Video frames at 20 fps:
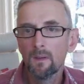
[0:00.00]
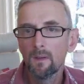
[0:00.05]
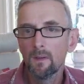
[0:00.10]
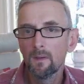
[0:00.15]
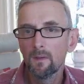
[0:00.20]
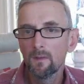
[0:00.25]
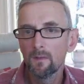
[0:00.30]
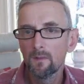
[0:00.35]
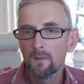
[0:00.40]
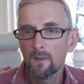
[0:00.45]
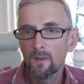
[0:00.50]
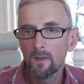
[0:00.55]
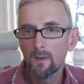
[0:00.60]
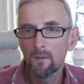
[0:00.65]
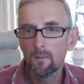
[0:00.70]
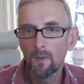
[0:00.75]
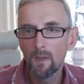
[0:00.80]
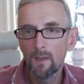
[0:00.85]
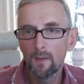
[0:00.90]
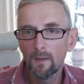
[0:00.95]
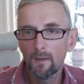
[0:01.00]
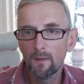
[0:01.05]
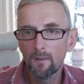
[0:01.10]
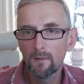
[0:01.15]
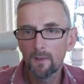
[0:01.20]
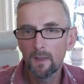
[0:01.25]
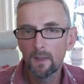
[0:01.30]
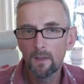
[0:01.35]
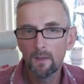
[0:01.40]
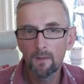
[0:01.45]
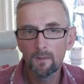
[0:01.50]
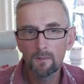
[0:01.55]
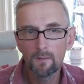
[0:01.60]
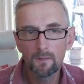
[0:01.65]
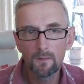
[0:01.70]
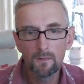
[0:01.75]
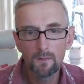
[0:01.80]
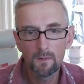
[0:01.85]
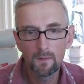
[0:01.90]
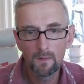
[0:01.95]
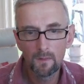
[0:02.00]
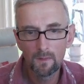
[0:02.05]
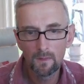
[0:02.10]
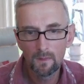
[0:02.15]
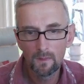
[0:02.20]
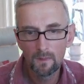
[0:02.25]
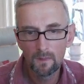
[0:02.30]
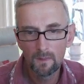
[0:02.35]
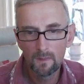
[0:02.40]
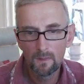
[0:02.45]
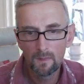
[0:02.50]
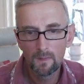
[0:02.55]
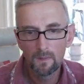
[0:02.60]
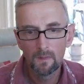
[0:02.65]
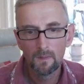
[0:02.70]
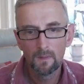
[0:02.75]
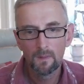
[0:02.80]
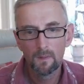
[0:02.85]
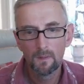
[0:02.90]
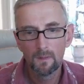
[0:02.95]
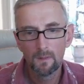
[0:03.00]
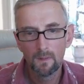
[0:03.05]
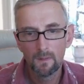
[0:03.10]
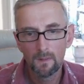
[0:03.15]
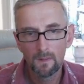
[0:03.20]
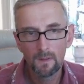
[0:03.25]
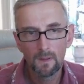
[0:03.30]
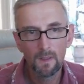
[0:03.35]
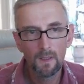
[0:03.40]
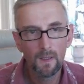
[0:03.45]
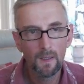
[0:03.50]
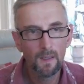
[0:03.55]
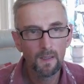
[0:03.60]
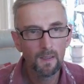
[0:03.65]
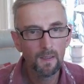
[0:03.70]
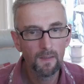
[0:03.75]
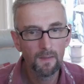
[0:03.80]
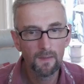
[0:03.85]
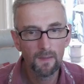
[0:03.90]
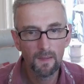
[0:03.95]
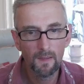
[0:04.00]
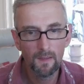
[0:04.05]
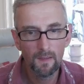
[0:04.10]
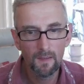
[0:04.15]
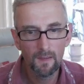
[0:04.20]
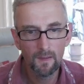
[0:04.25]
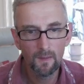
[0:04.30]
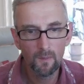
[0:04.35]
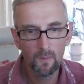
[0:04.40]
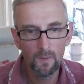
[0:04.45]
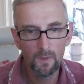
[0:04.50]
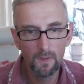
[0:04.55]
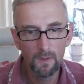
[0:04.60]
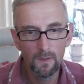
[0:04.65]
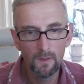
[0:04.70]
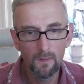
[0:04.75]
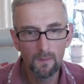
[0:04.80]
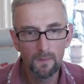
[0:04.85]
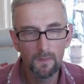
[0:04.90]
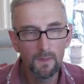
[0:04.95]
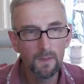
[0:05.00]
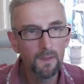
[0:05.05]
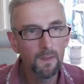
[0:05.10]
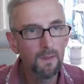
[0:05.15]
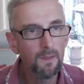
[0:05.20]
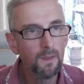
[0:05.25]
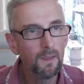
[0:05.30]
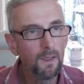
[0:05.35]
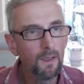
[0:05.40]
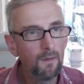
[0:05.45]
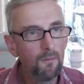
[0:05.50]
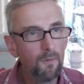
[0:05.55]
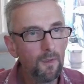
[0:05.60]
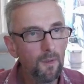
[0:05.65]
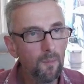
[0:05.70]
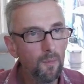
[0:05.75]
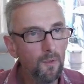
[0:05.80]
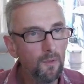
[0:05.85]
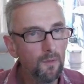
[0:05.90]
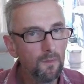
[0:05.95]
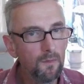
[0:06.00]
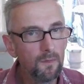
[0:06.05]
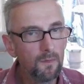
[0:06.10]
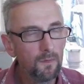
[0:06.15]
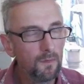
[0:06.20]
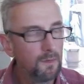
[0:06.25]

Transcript: So write those out. Okay, and then it will need a reboot,